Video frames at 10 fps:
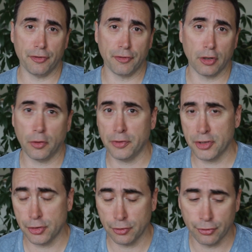
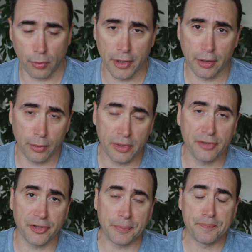One of the
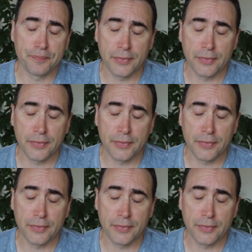reasons